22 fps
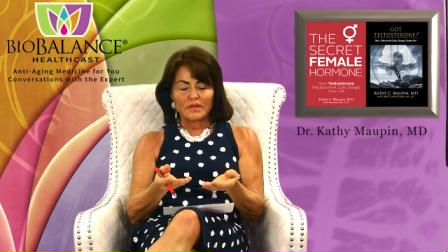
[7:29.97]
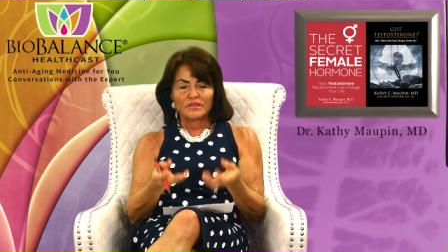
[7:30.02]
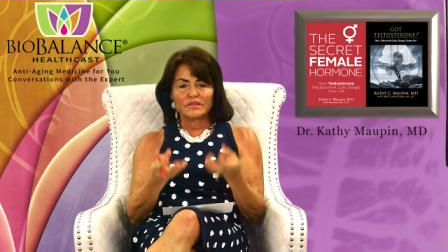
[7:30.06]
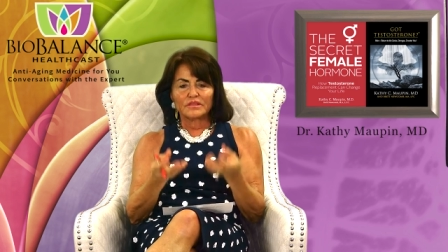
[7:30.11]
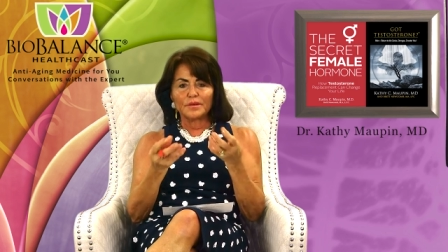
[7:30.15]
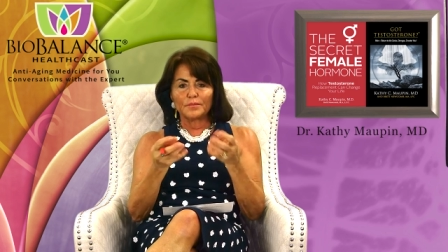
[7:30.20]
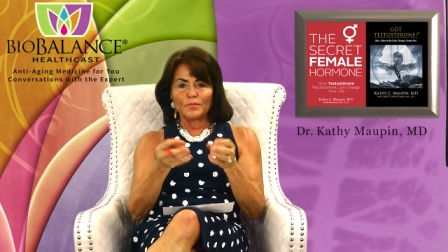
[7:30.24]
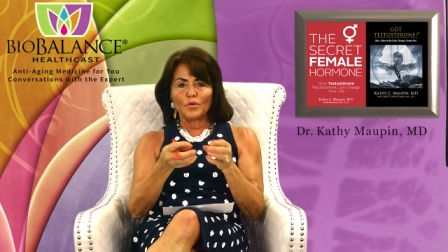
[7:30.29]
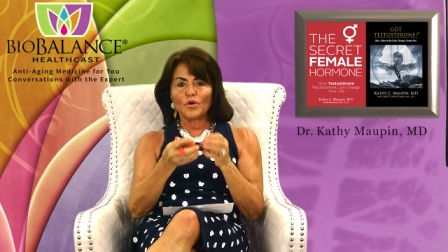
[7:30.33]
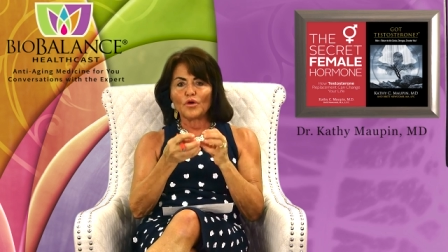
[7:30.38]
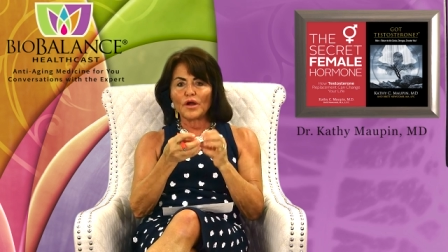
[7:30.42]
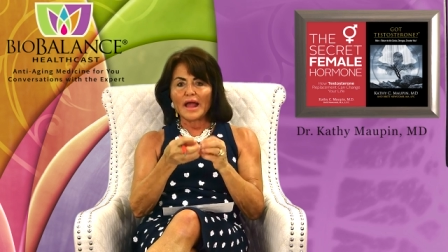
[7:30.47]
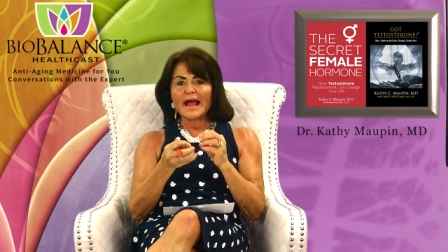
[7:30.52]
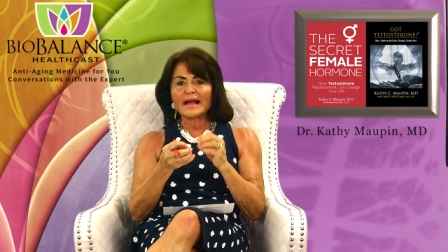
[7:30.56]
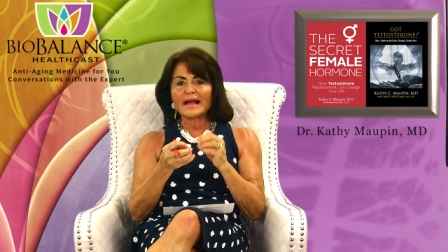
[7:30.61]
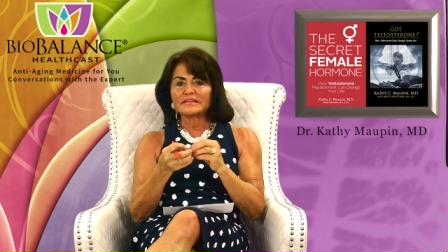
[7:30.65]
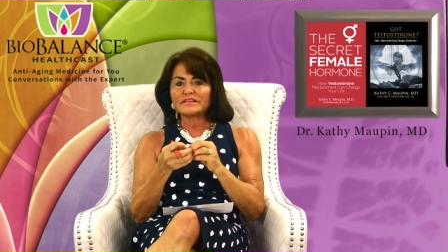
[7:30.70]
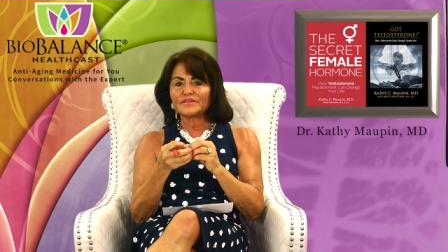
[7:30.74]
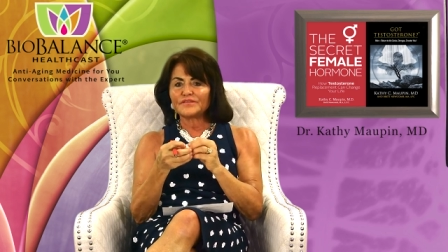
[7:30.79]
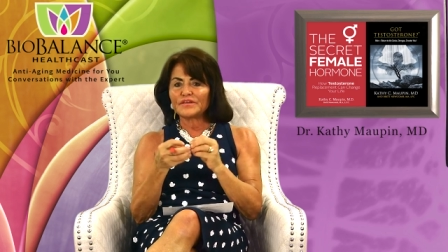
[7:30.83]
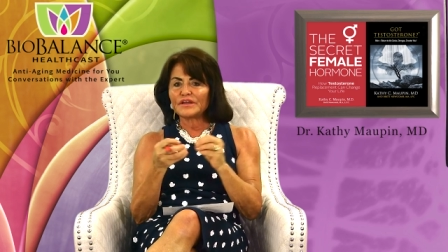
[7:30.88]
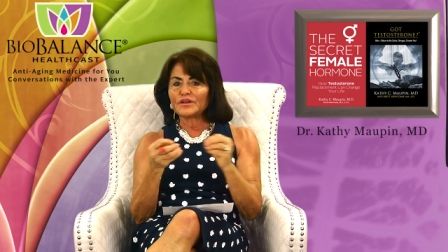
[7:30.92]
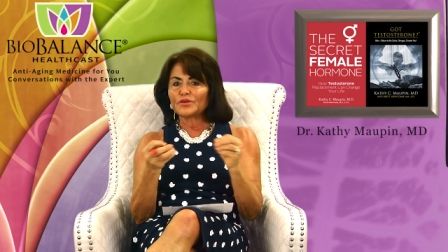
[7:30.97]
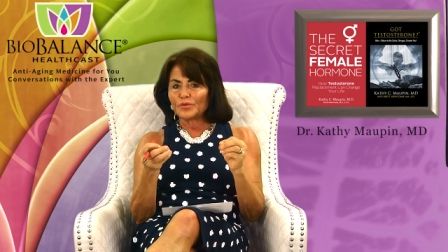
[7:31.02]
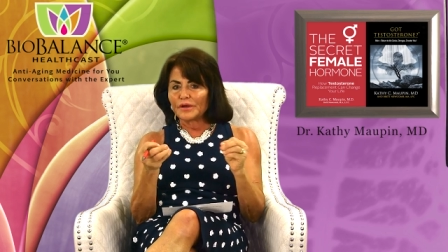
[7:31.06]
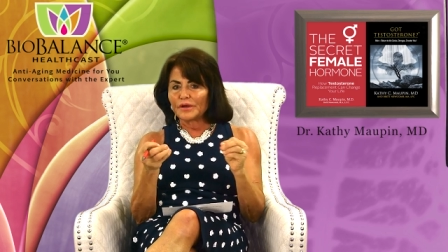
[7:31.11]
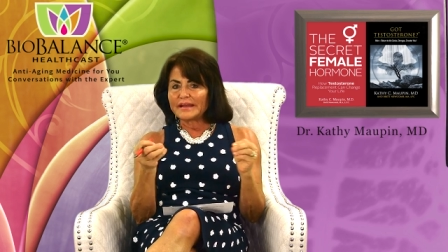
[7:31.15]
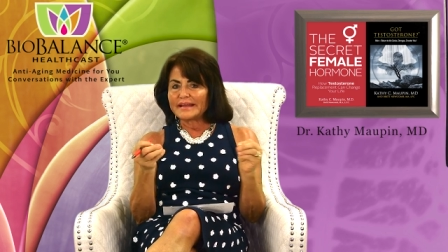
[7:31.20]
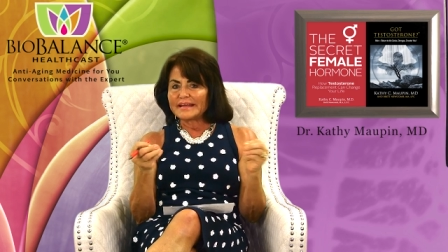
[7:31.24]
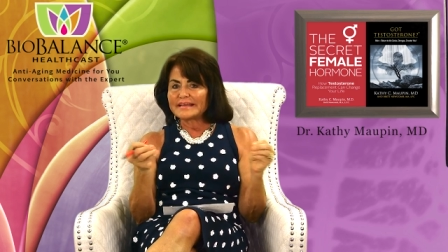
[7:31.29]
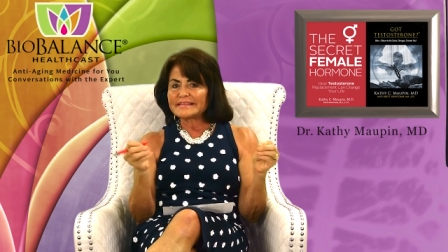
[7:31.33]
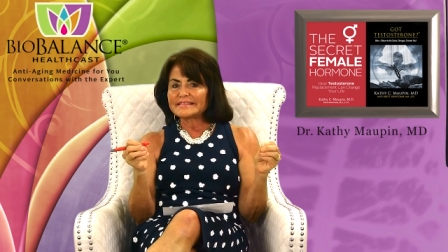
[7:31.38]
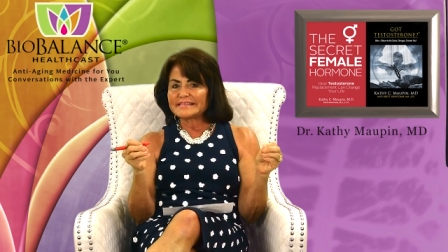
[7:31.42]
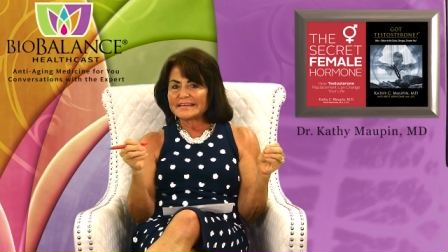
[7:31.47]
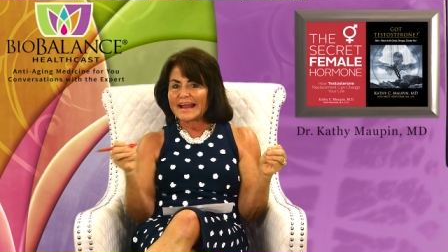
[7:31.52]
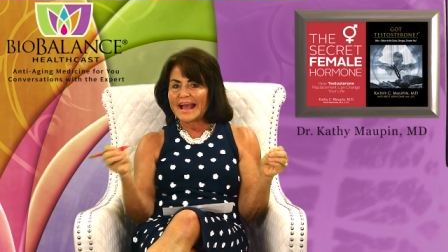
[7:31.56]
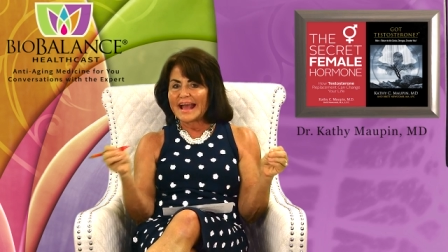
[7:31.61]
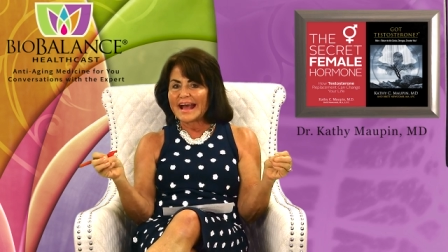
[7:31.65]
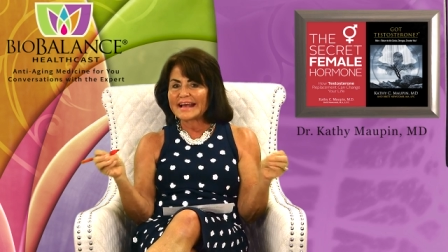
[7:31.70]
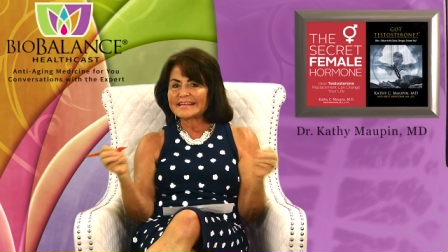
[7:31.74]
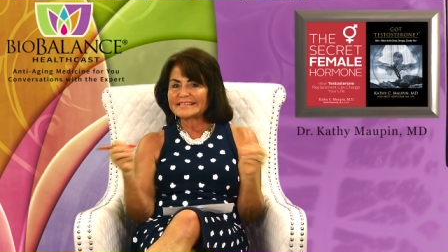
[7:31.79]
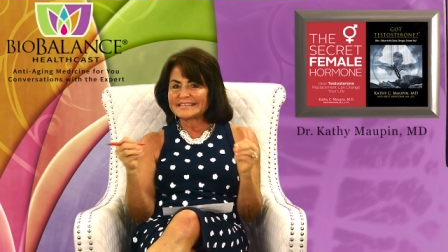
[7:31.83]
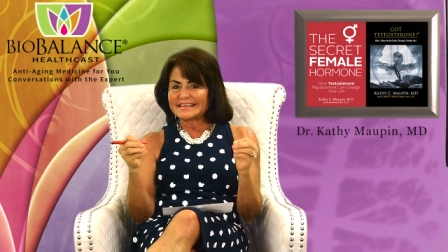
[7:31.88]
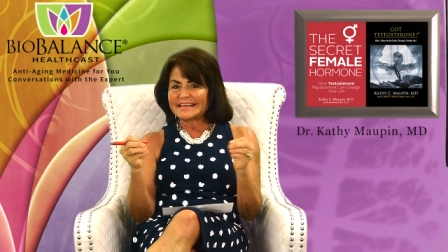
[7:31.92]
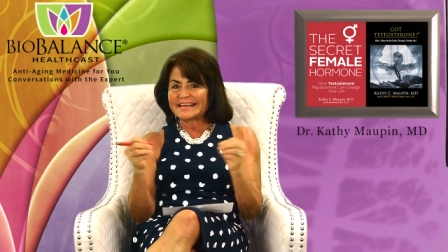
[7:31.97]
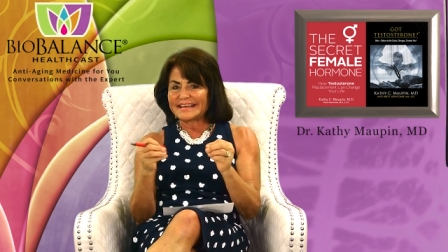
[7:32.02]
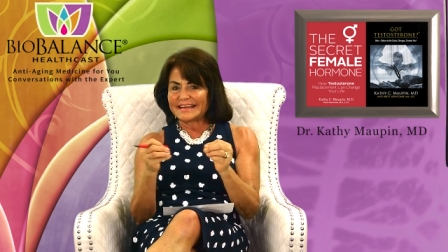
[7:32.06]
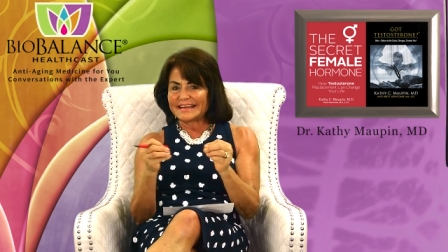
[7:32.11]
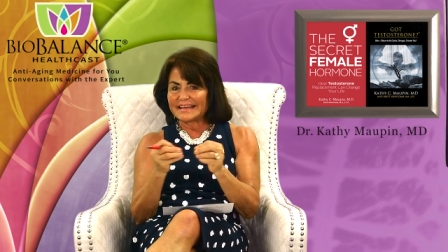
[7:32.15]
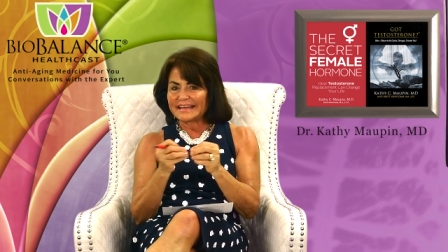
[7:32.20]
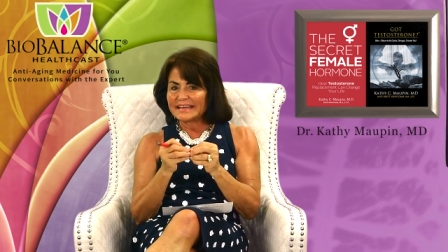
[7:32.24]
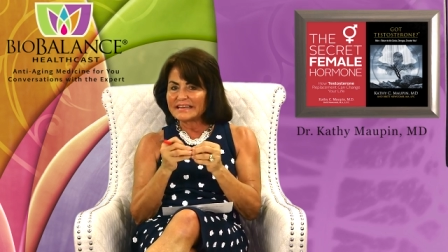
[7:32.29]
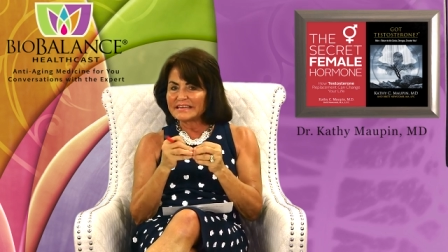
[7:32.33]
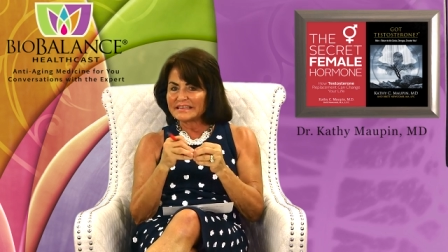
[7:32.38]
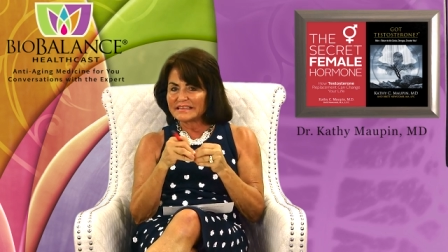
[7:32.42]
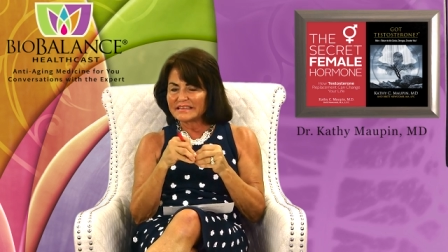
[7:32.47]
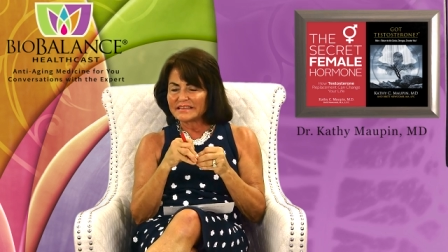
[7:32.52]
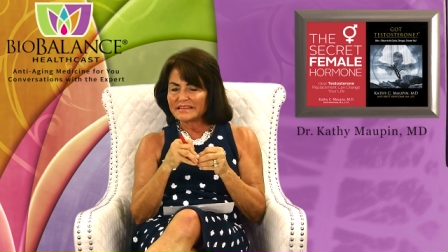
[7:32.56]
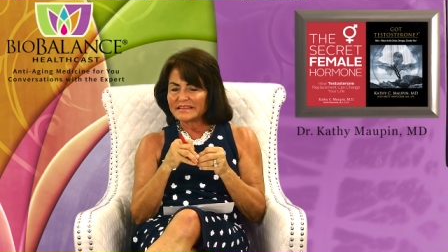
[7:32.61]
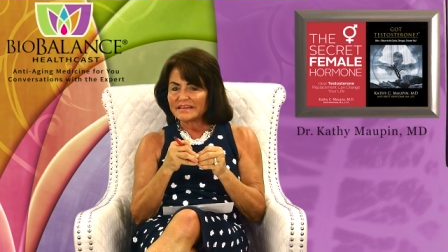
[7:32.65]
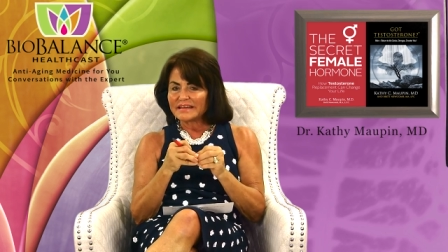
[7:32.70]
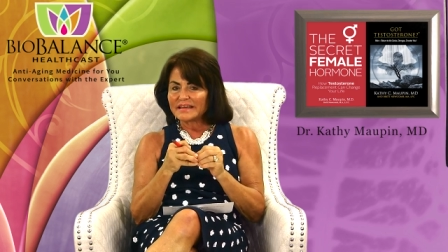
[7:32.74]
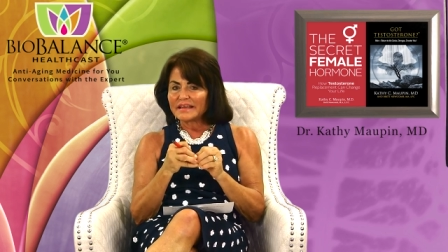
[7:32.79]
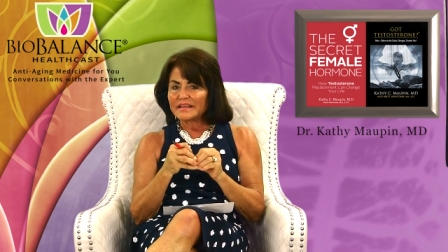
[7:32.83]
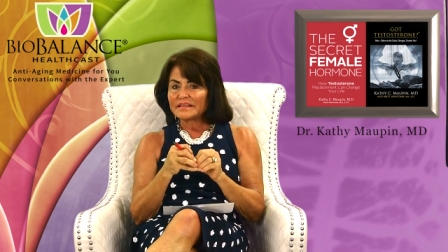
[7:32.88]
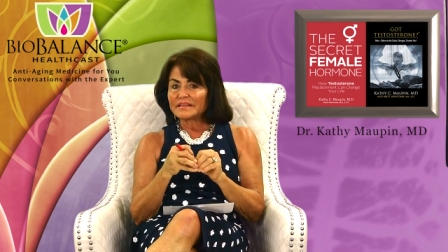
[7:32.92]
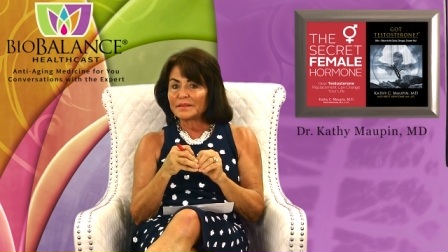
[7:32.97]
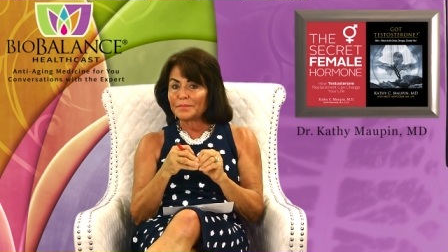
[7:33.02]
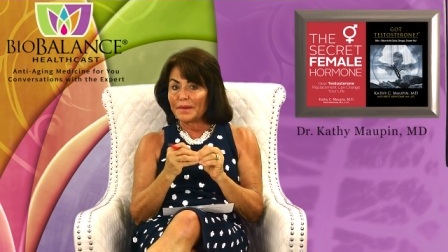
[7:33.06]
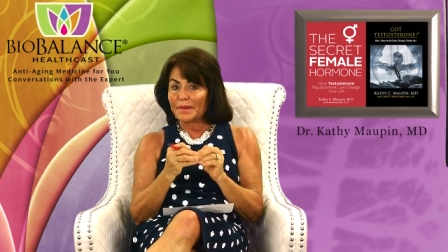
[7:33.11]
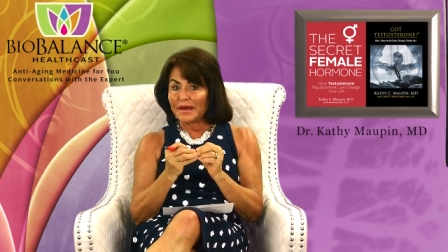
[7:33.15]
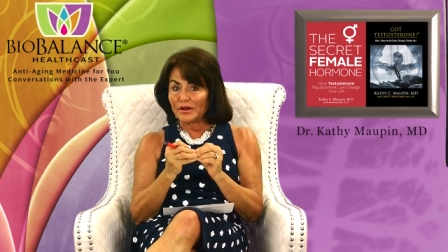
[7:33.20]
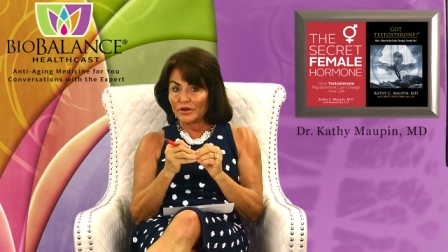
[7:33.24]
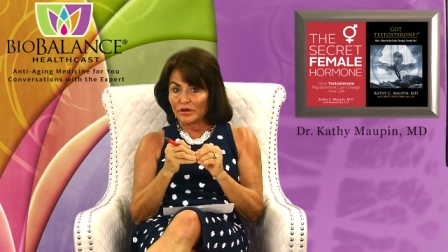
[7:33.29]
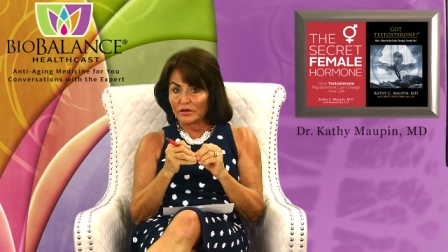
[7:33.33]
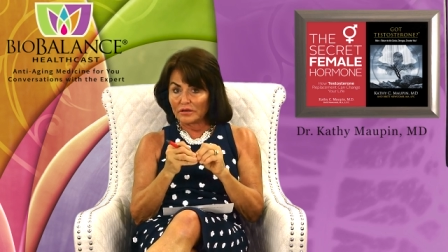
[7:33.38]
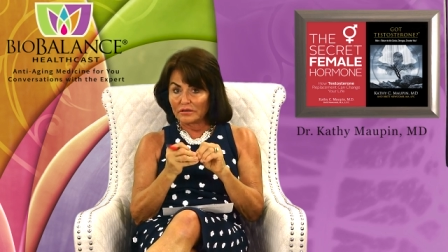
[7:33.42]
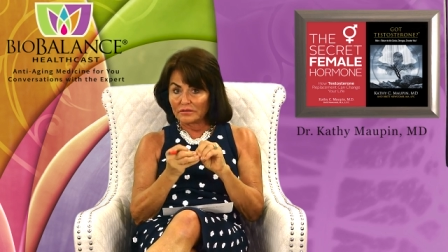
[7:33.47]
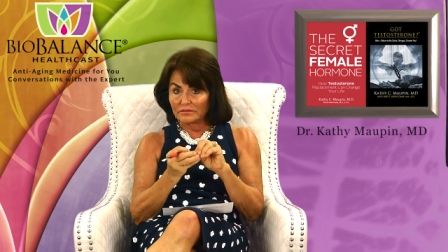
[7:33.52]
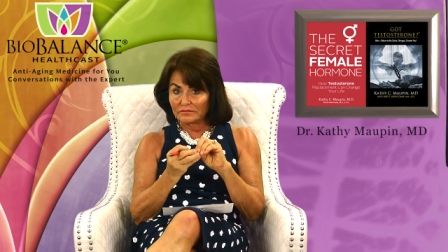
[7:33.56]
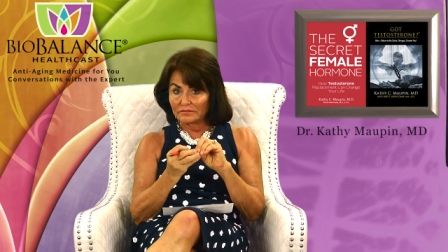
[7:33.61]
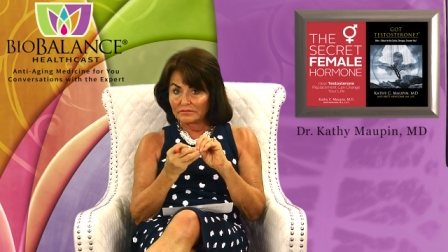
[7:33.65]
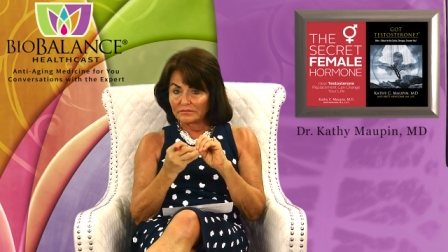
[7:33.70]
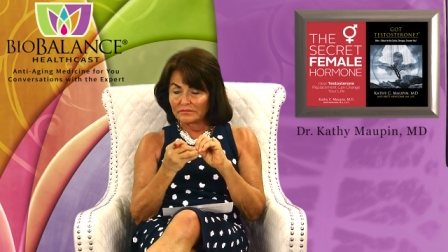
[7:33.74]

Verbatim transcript: the more active ingredients it has in it, the better.